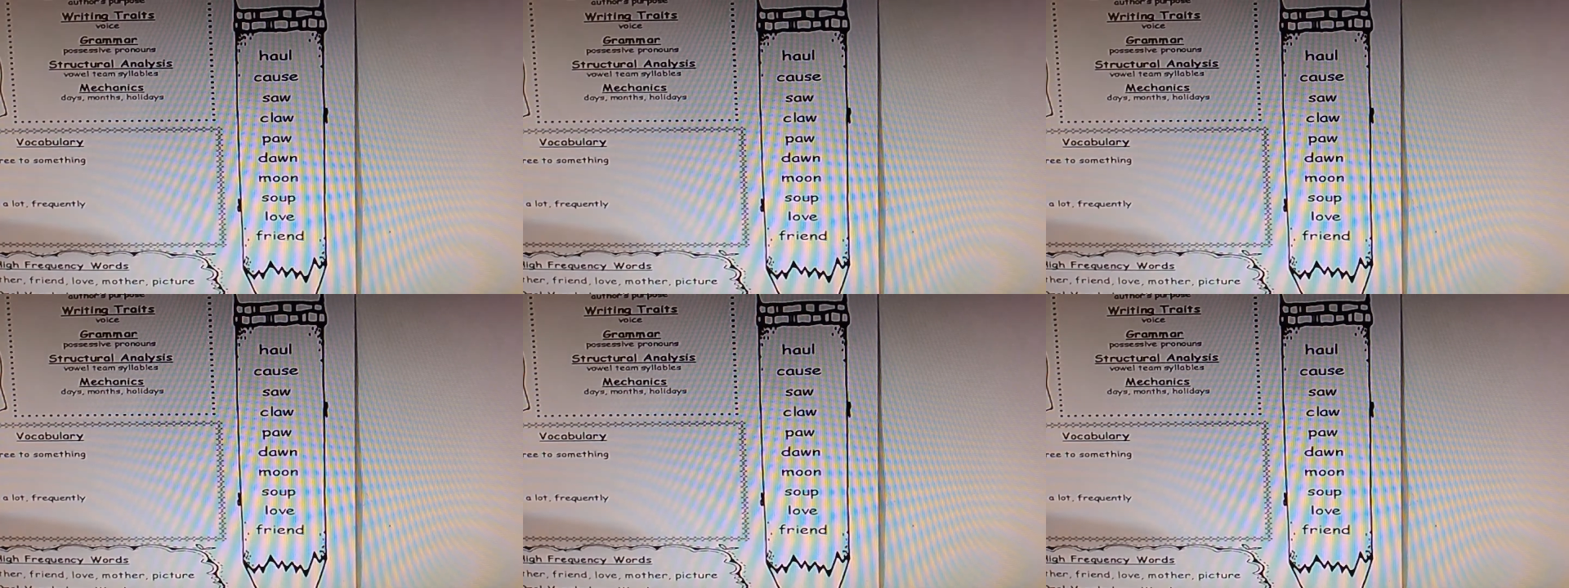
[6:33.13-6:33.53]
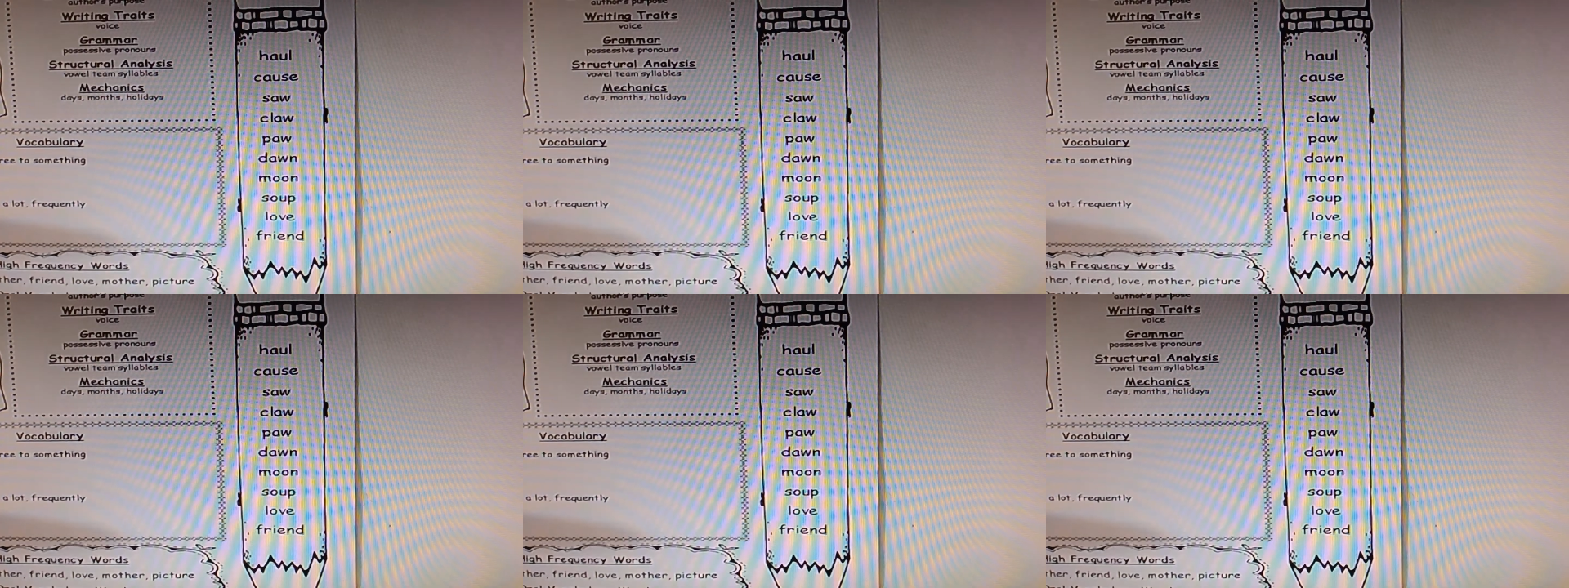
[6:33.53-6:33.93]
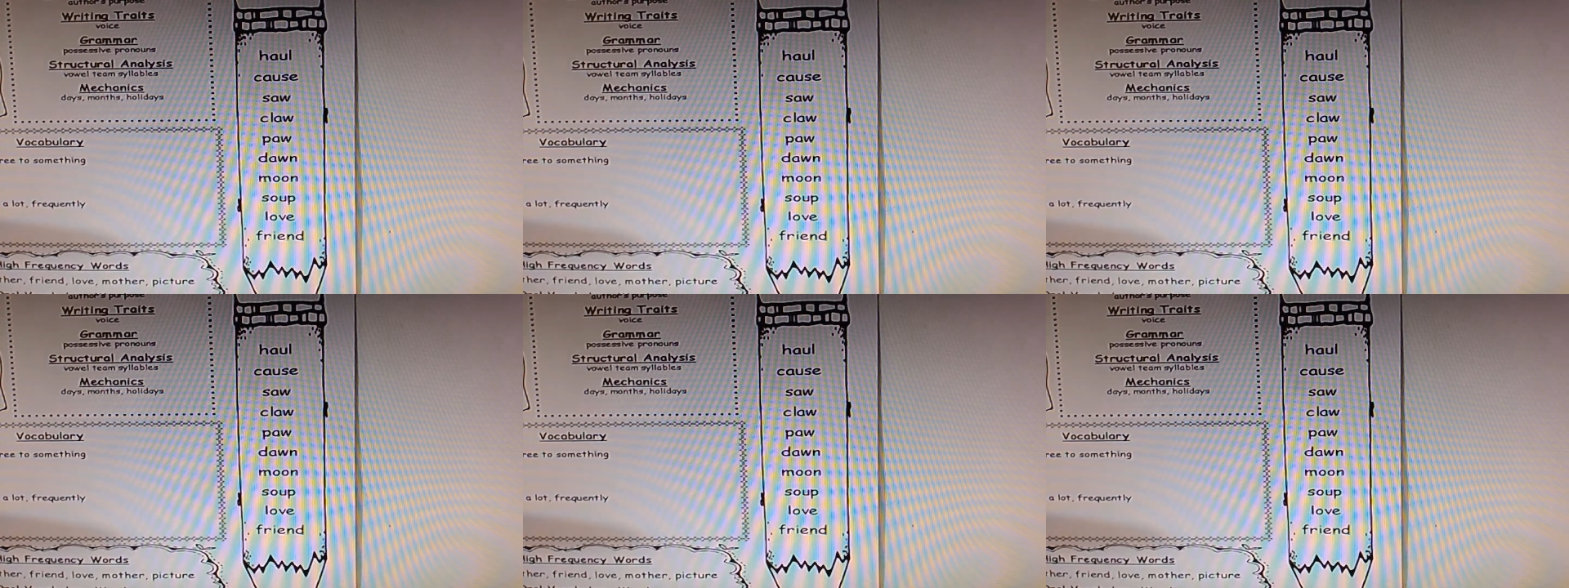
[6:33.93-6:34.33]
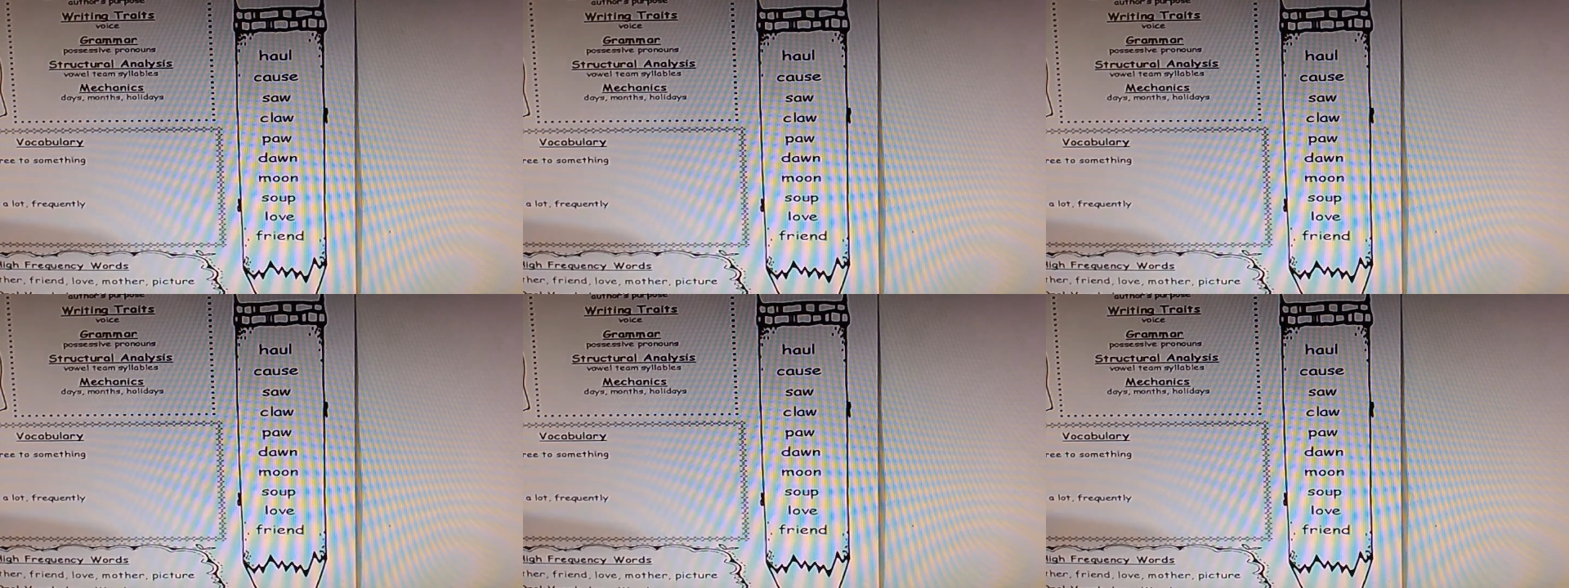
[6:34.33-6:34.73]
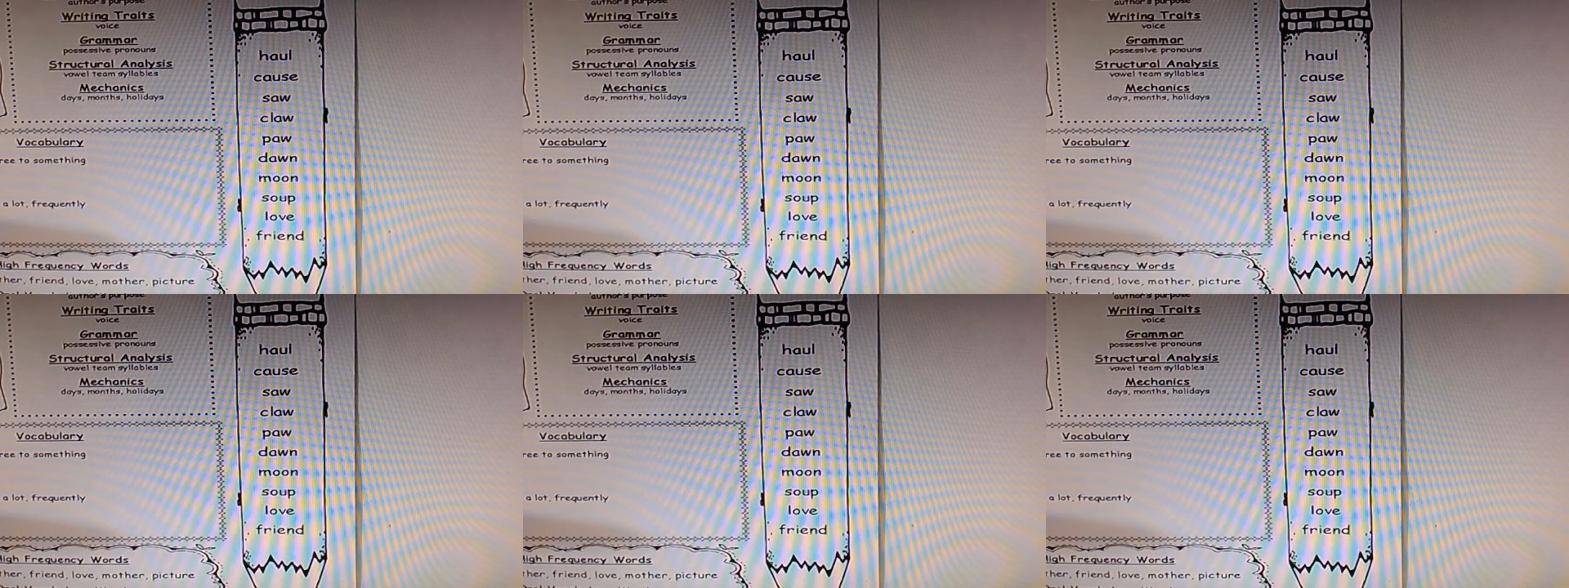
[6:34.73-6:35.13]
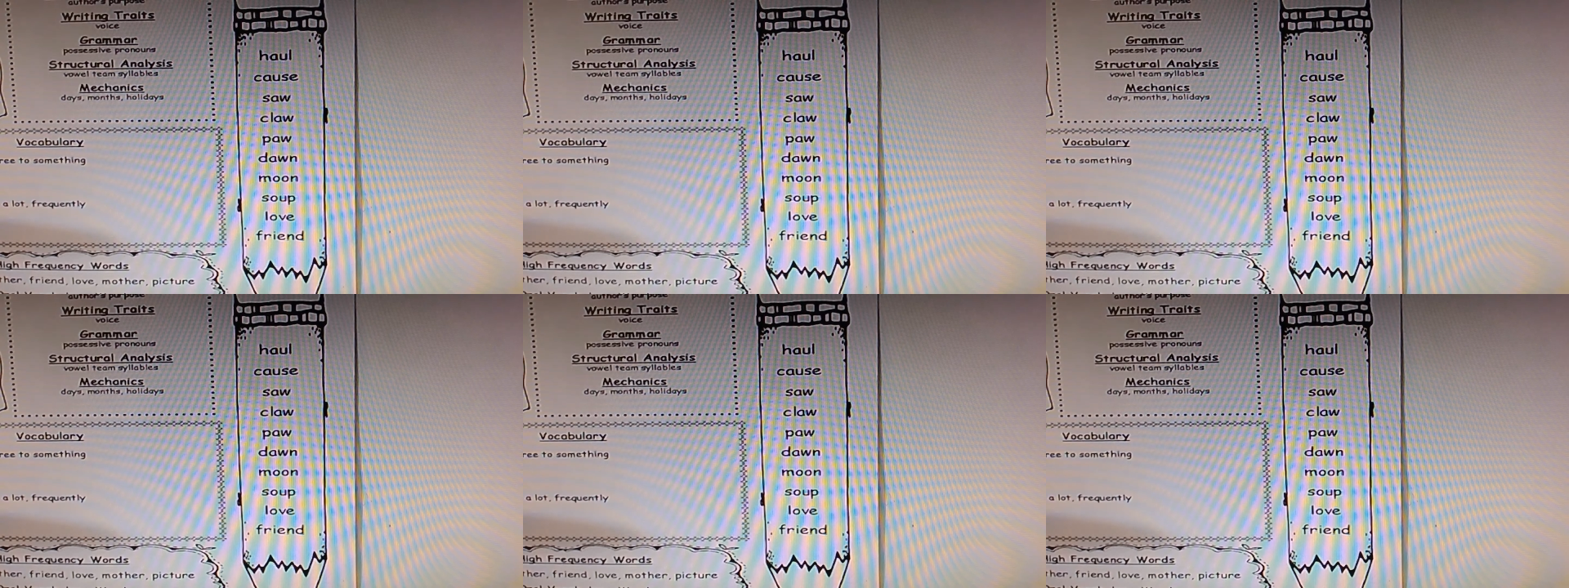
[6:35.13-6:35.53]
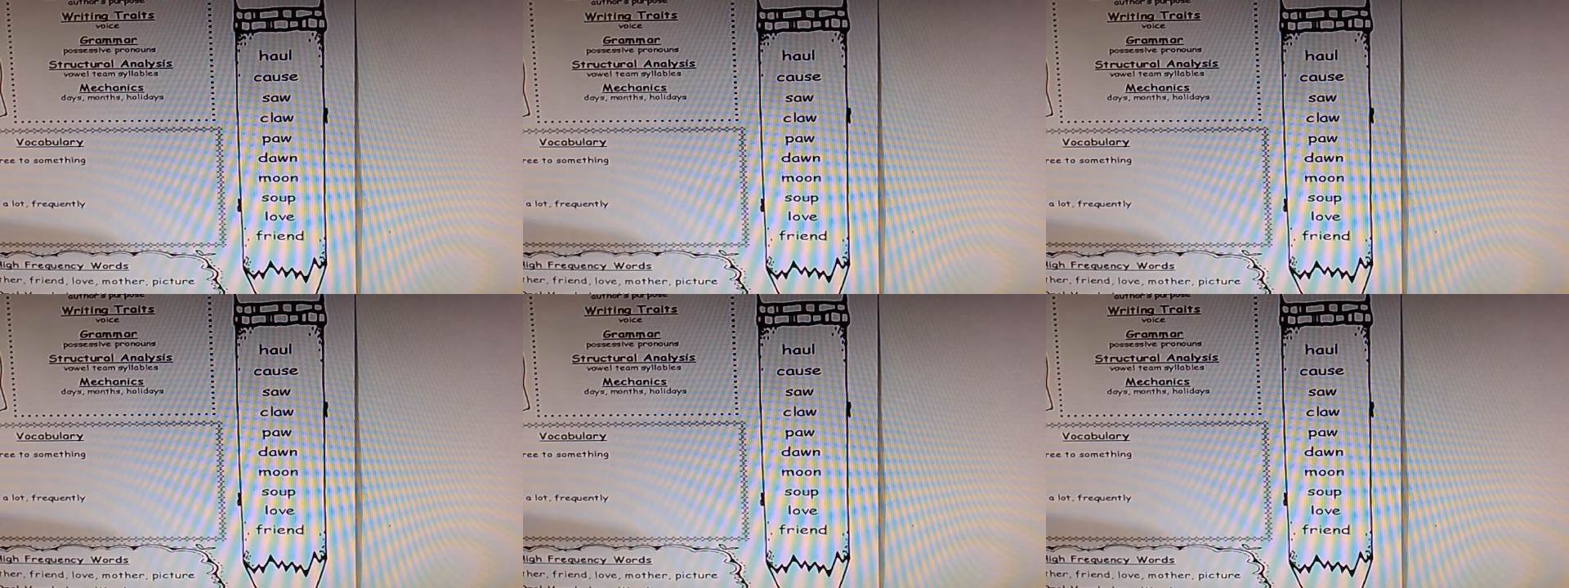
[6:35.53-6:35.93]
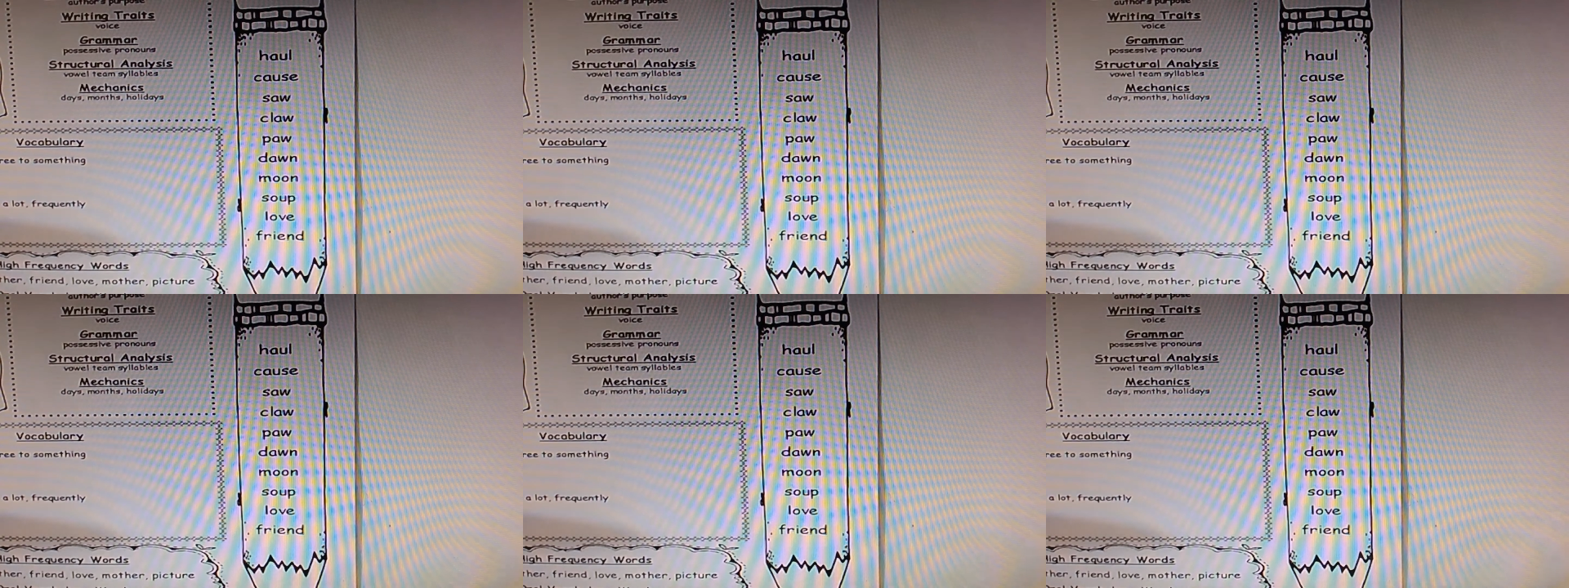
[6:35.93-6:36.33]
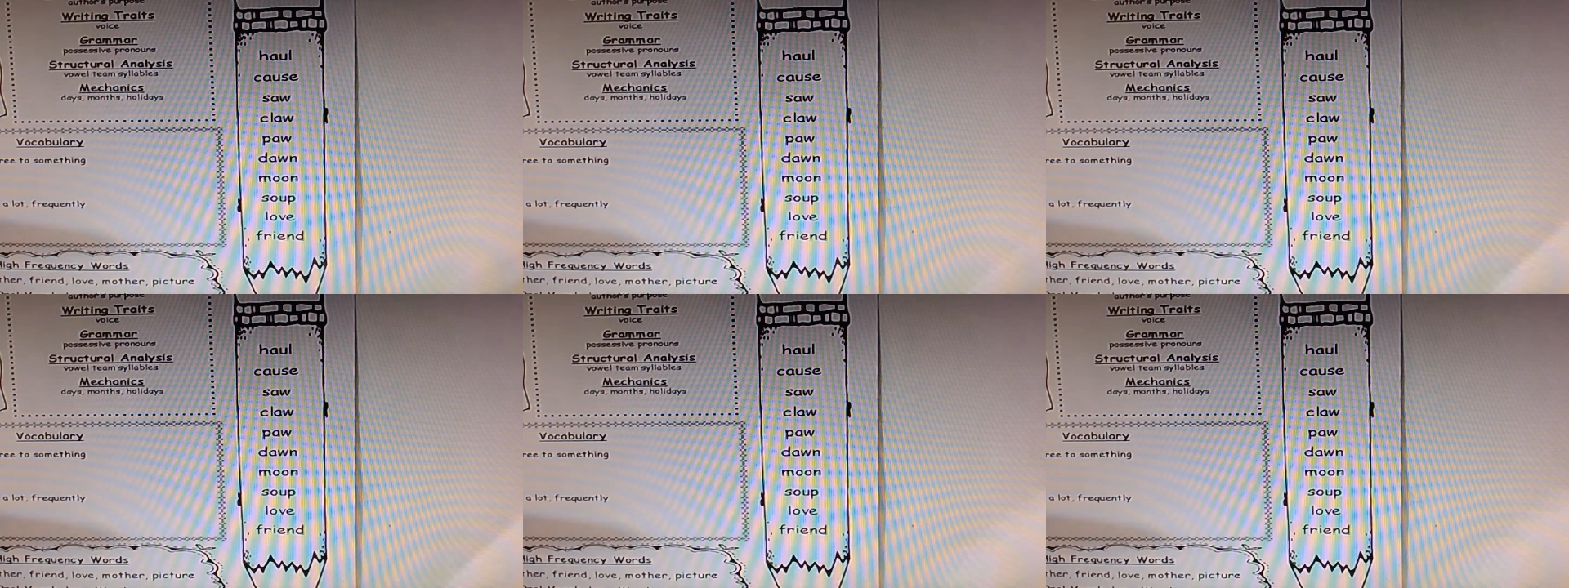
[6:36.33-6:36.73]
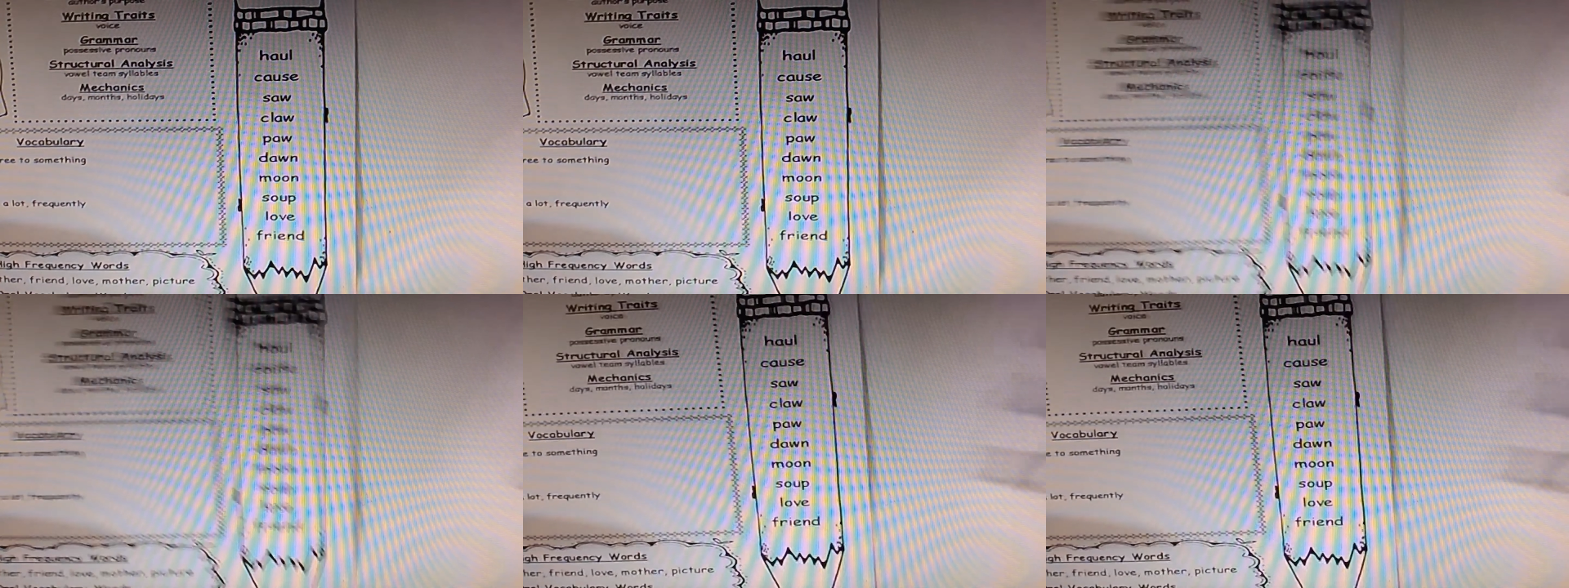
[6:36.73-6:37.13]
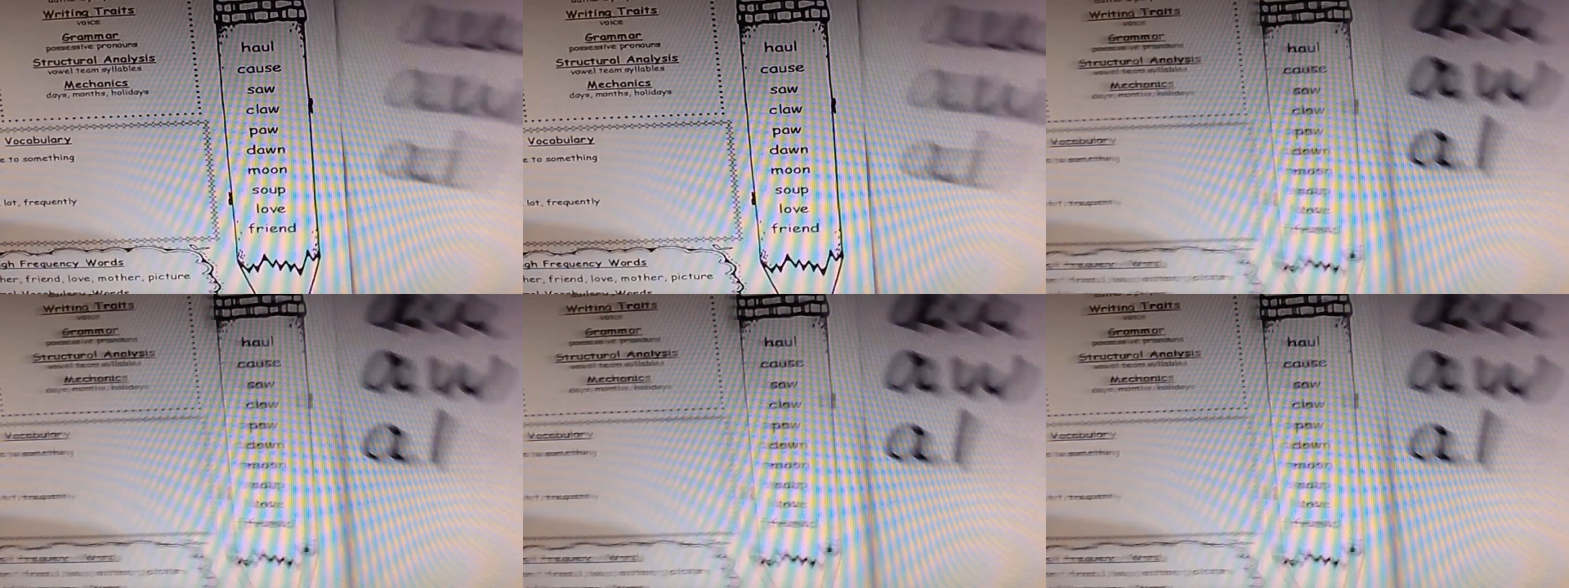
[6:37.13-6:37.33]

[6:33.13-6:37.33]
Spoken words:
Nobody's mouth can be seen.